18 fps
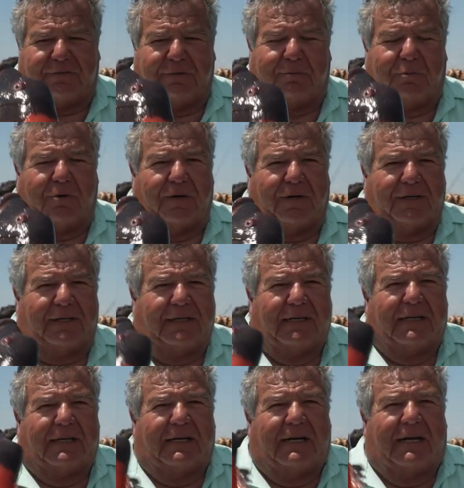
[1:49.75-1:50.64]
report
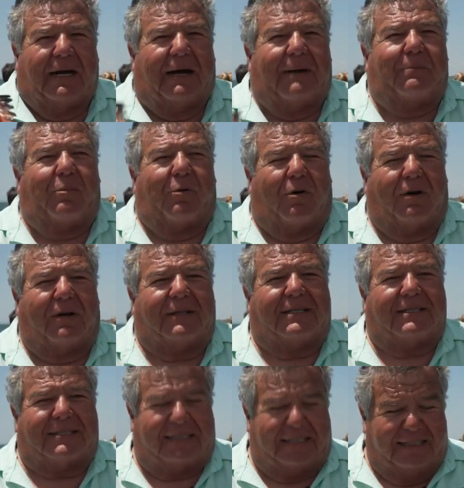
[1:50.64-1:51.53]
aboard
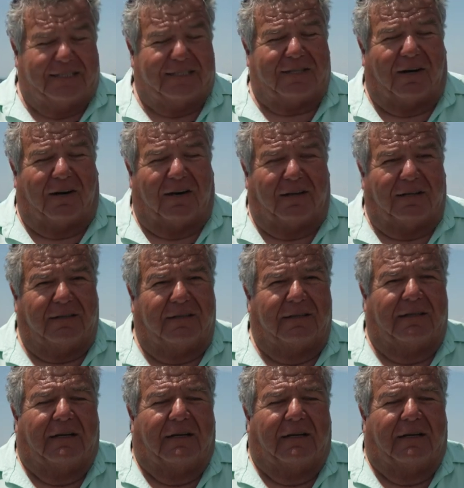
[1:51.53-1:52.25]
the Sea Star.